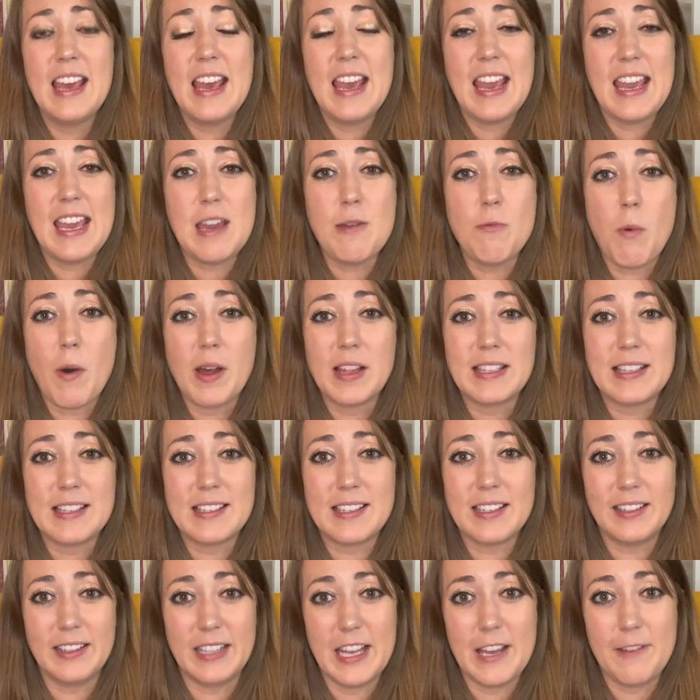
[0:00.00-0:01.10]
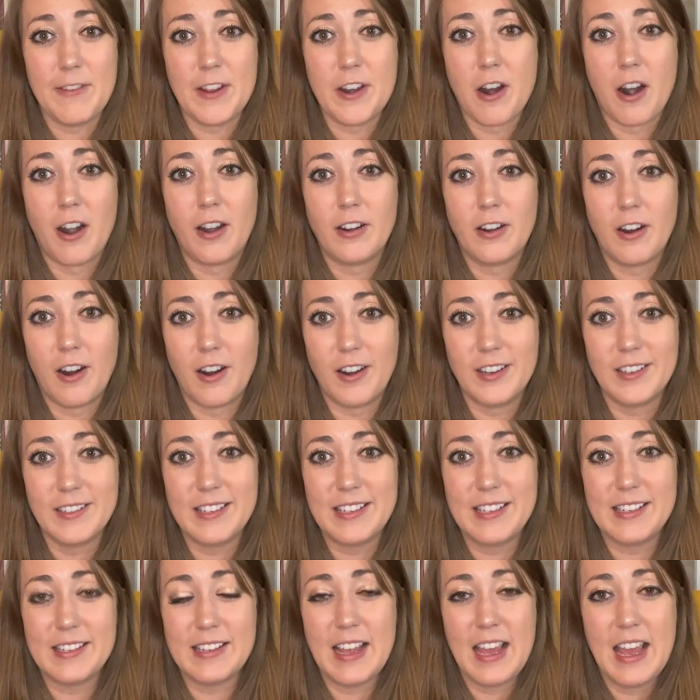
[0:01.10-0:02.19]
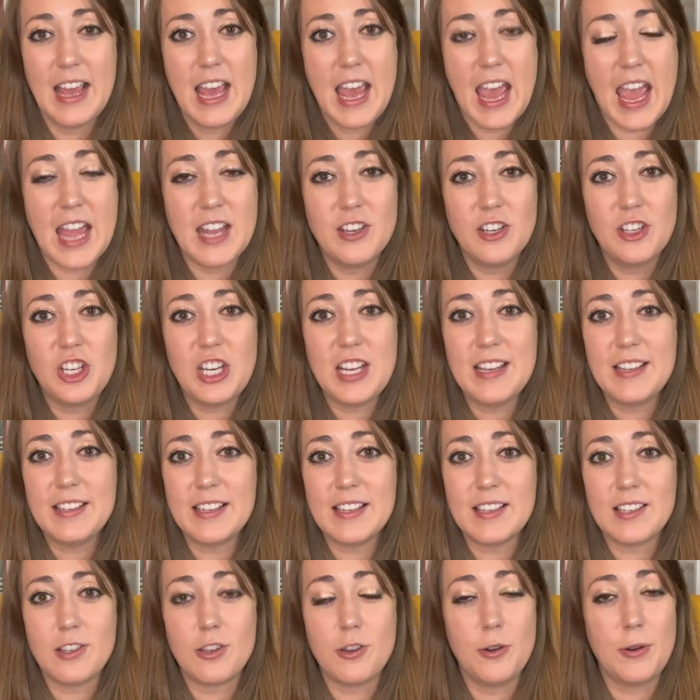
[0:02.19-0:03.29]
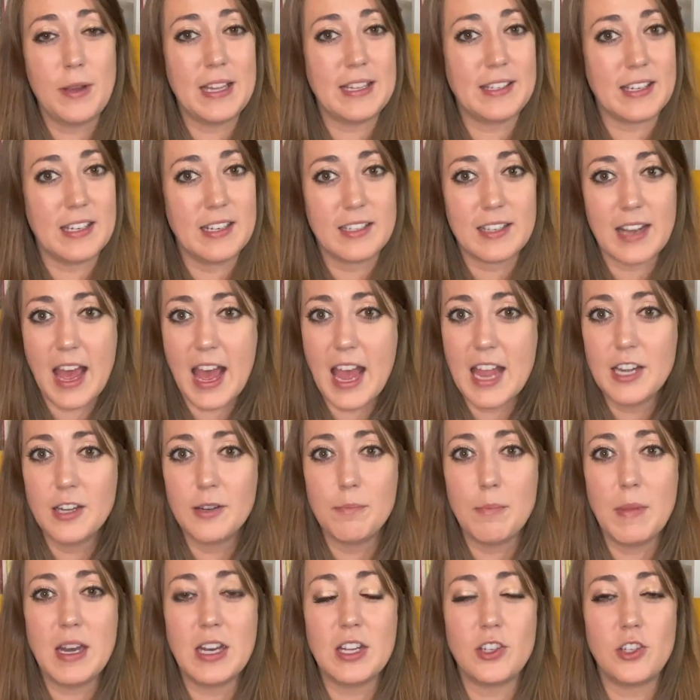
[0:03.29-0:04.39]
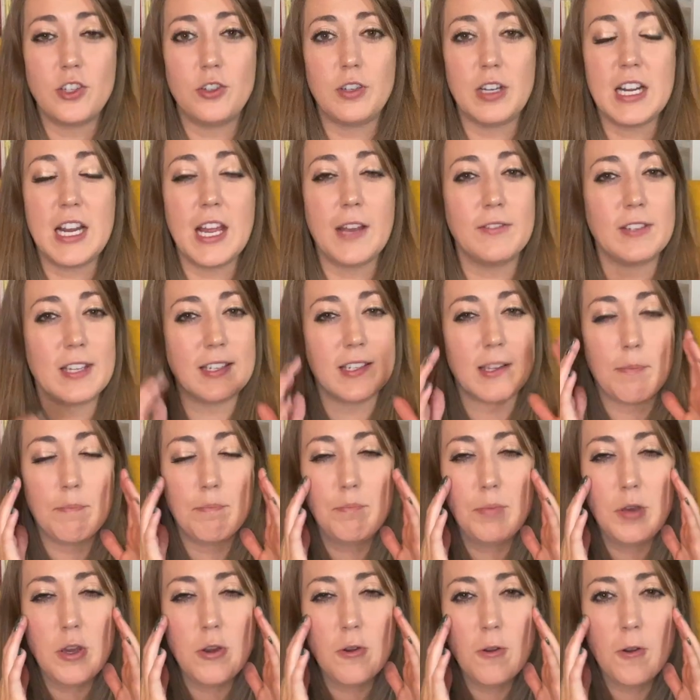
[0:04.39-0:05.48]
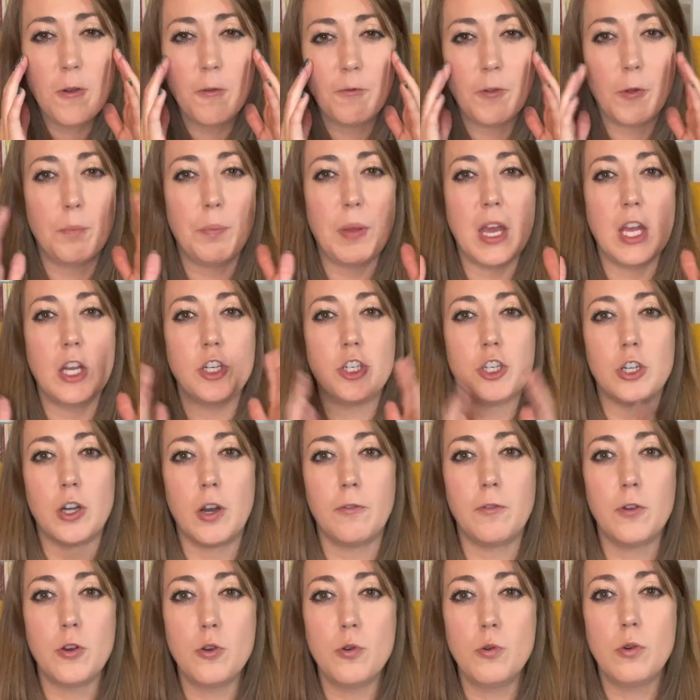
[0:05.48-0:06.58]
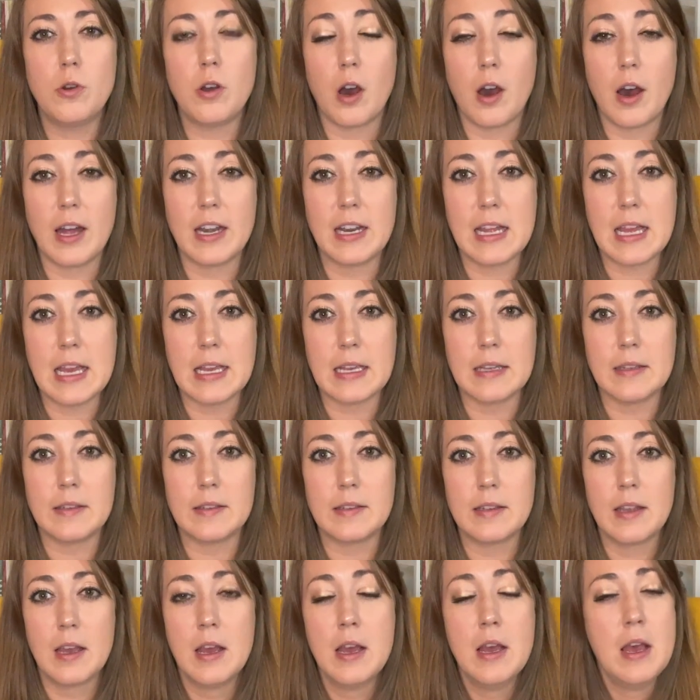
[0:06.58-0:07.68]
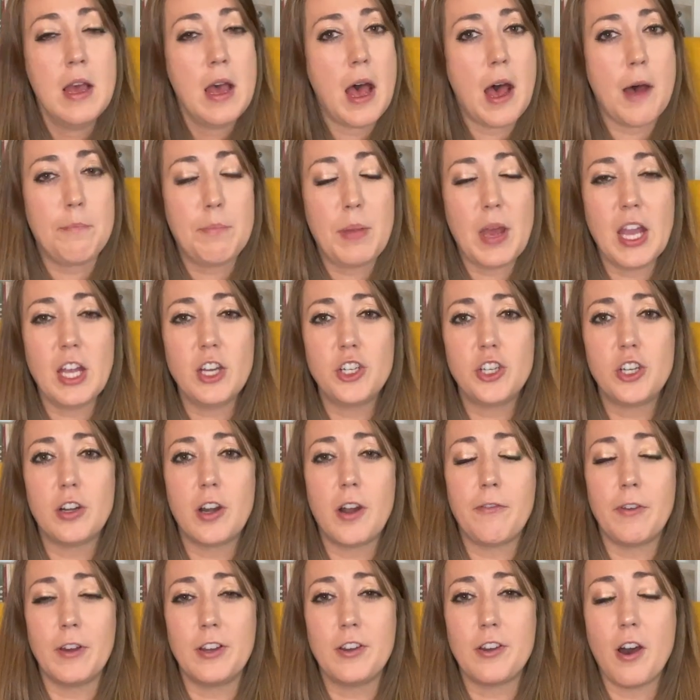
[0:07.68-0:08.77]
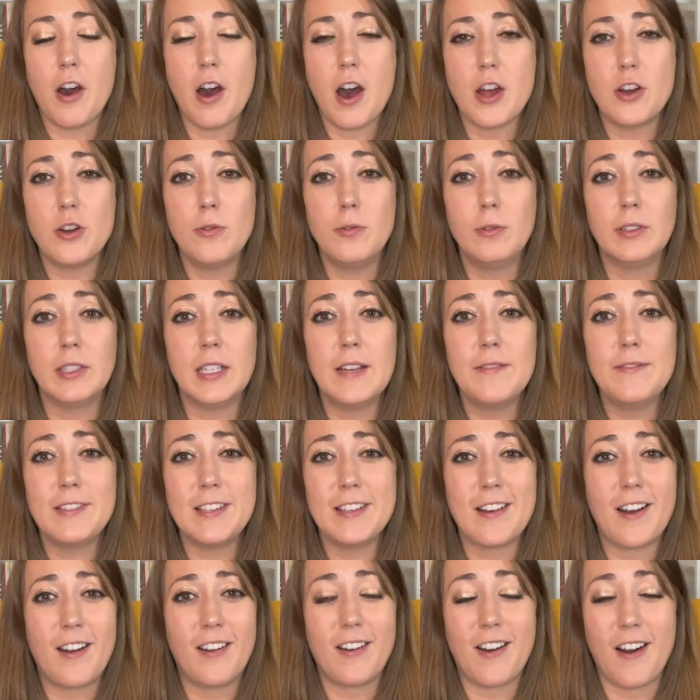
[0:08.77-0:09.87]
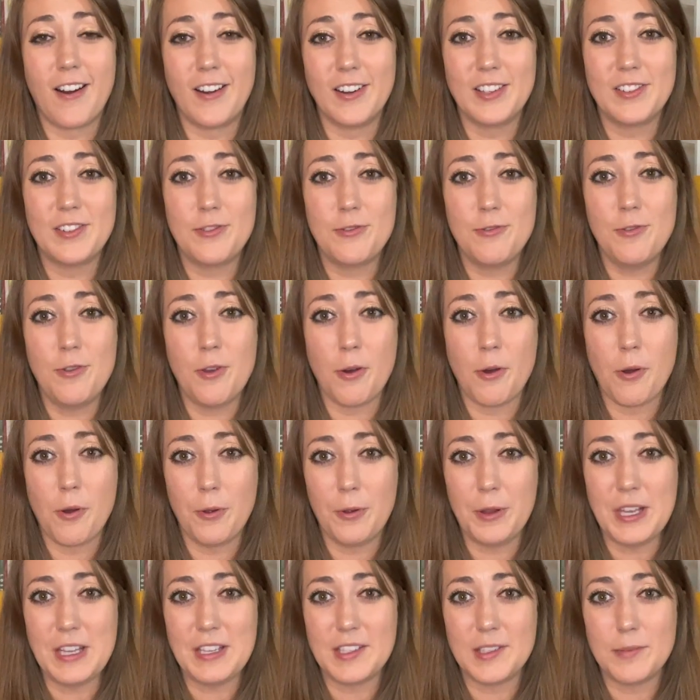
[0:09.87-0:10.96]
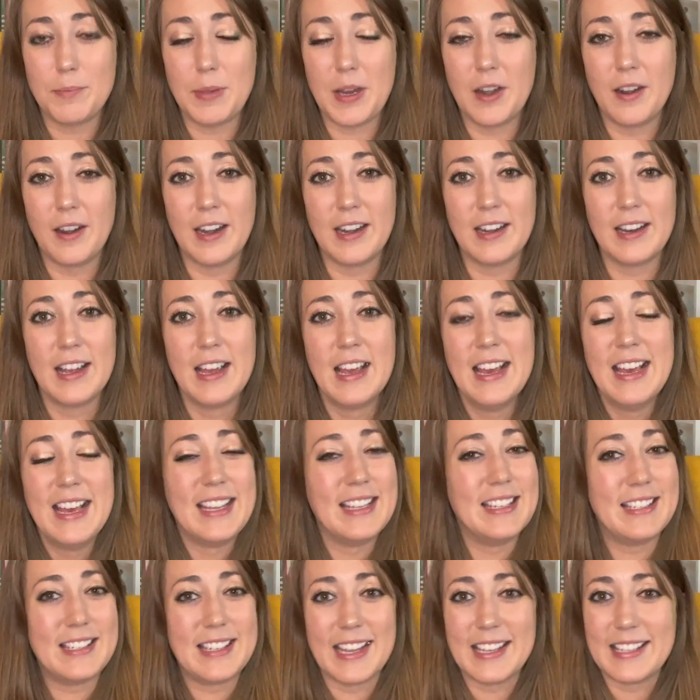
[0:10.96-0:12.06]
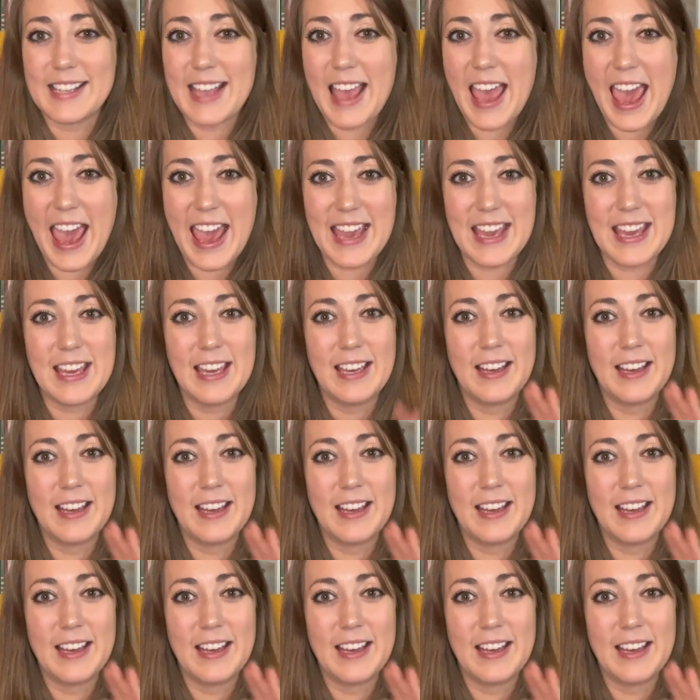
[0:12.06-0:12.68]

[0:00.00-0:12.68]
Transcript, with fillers: he wants to live in our hearts. And Jesus, through his entire ministry, gives us a beautiful picture of who God is, a picture of a God who lives in our hearts through the Holy Spirit and says, hey,